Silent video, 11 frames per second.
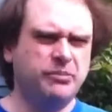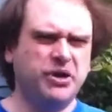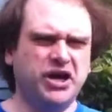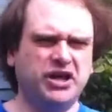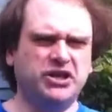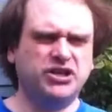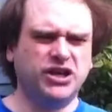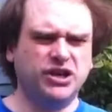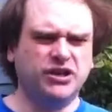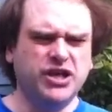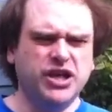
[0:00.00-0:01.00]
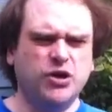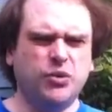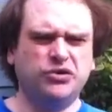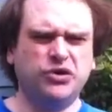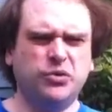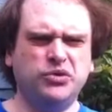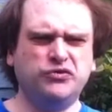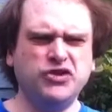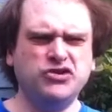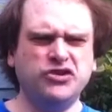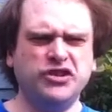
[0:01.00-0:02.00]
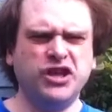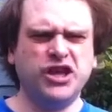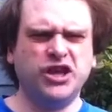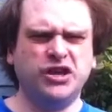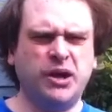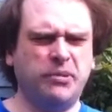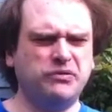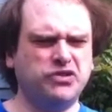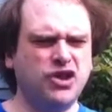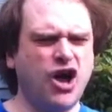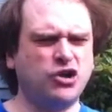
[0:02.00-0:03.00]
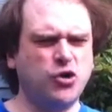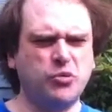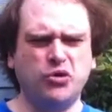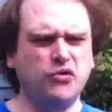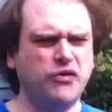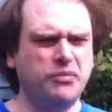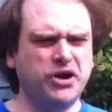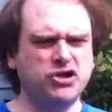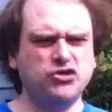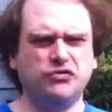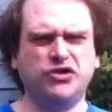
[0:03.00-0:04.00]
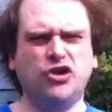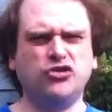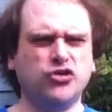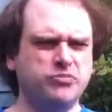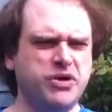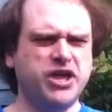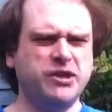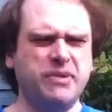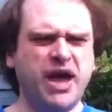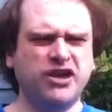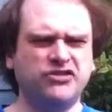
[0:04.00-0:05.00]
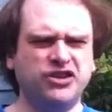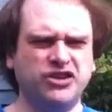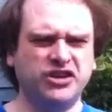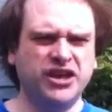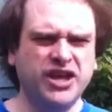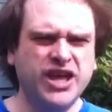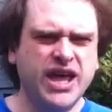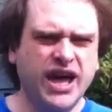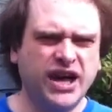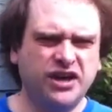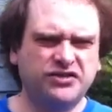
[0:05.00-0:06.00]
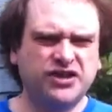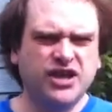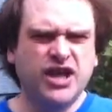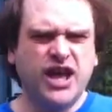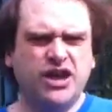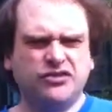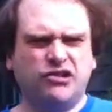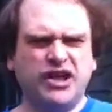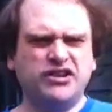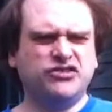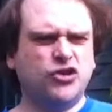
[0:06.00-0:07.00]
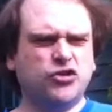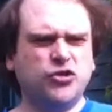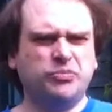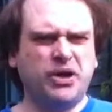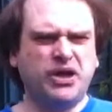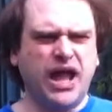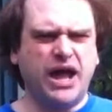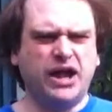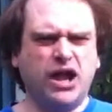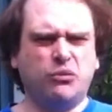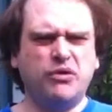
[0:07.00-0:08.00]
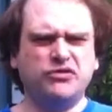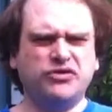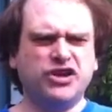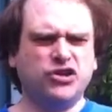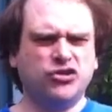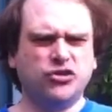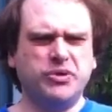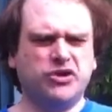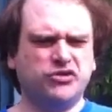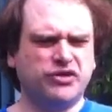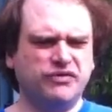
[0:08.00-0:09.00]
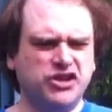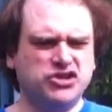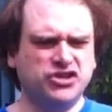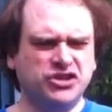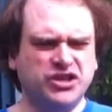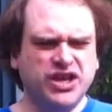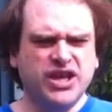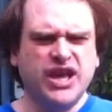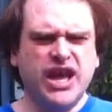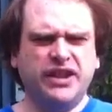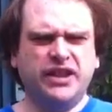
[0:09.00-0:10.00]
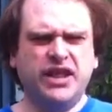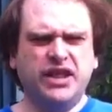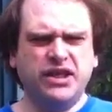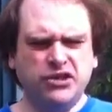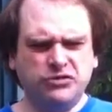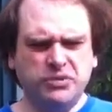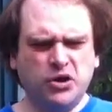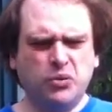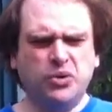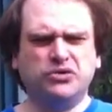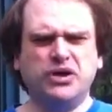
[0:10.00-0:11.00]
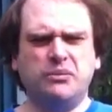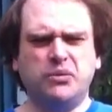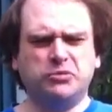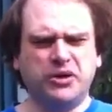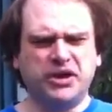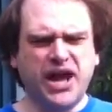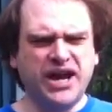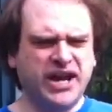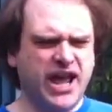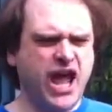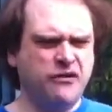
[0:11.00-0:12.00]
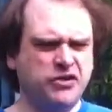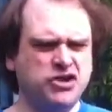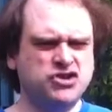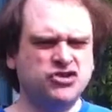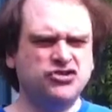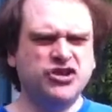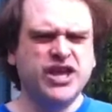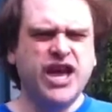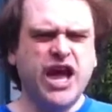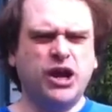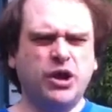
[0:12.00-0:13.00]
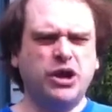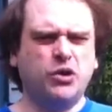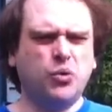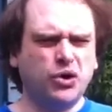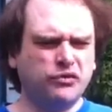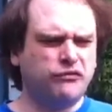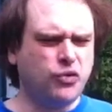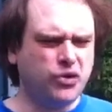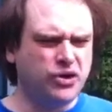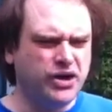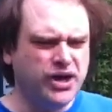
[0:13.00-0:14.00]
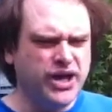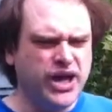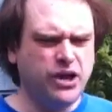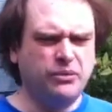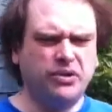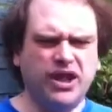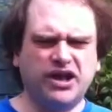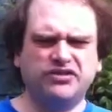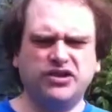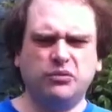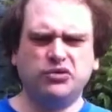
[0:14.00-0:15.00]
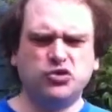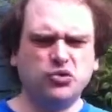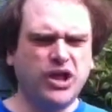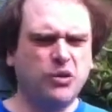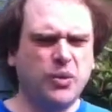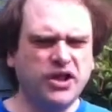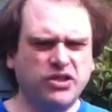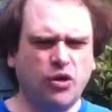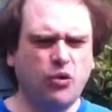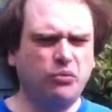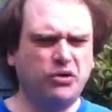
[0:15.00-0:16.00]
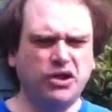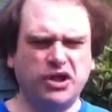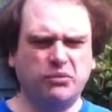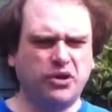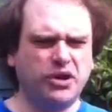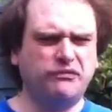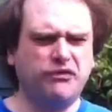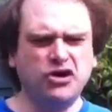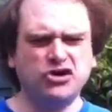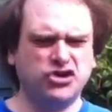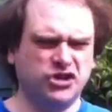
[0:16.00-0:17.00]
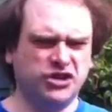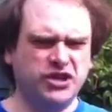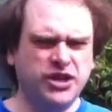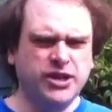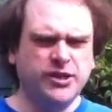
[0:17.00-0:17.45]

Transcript: But it was featured in I believe it's the October-November issue of Telescope Making magazine as the lightest telescope at Riverside Telescope Makers Convention. And his mirror was about 9.5 inches, and it worked for. And like I said, it was too lightweight to really function.